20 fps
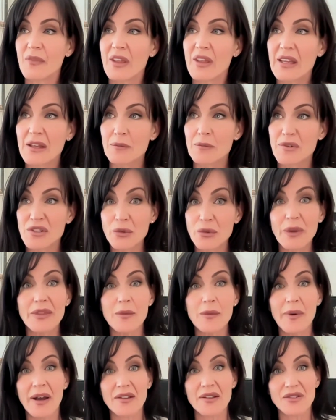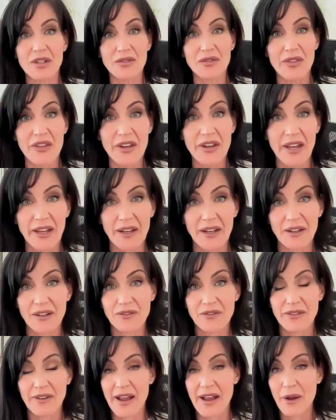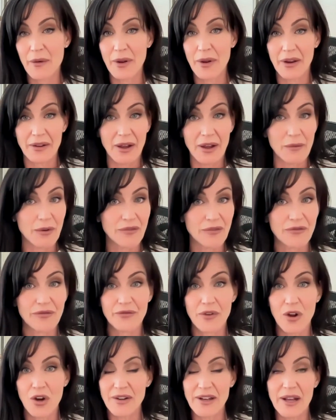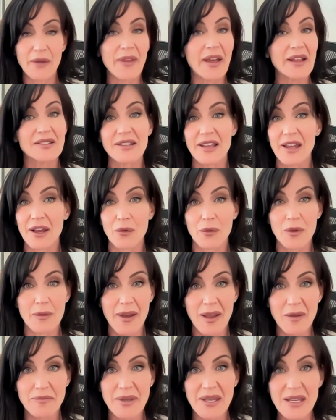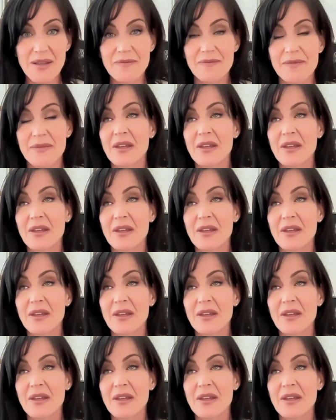in between the positive and the negative, and however far down that scale we might be.